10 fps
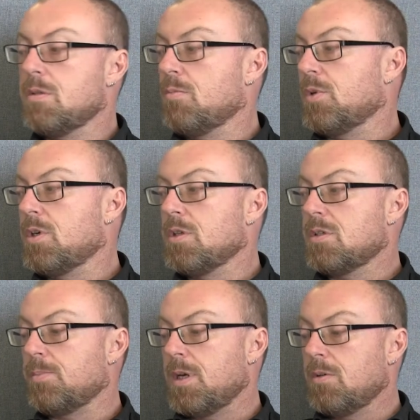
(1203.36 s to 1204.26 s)
some
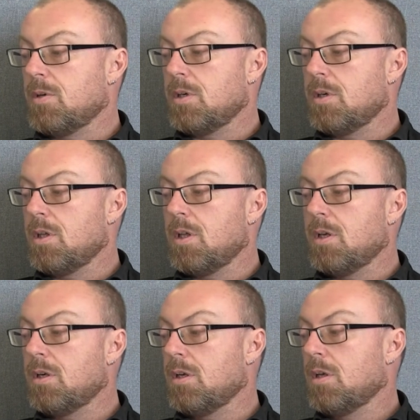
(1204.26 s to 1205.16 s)
words about it, and
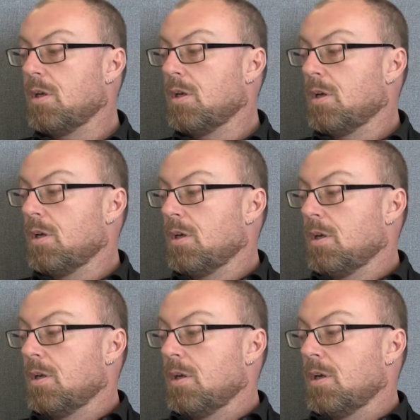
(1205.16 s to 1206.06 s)
then
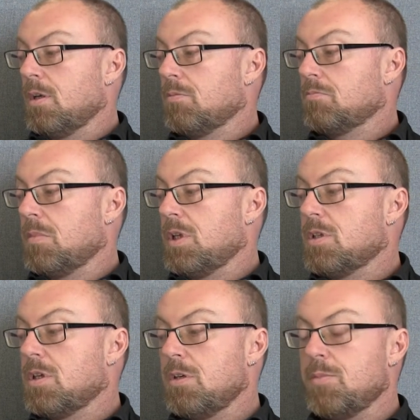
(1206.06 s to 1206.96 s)
in
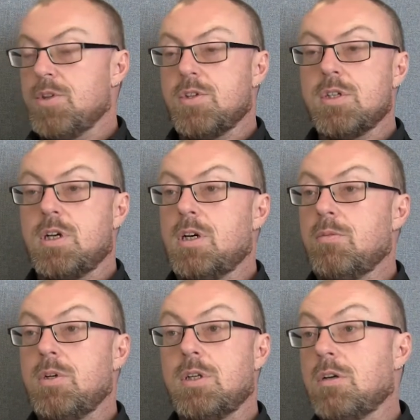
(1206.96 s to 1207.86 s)
two months'
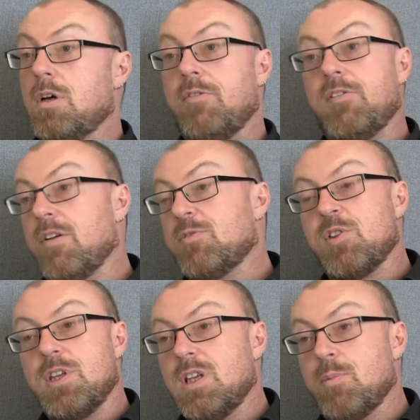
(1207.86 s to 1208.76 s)
time, you don't ever have
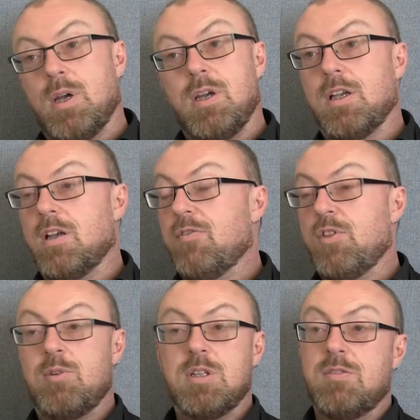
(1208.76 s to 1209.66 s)
to think about it again for
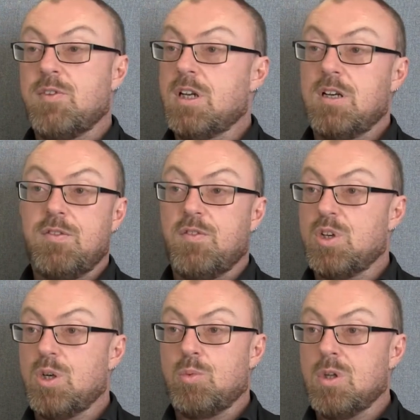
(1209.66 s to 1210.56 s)
the rest of your life if
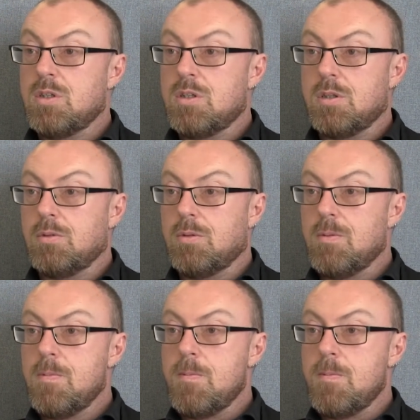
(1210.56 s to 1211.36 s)
you don't want to.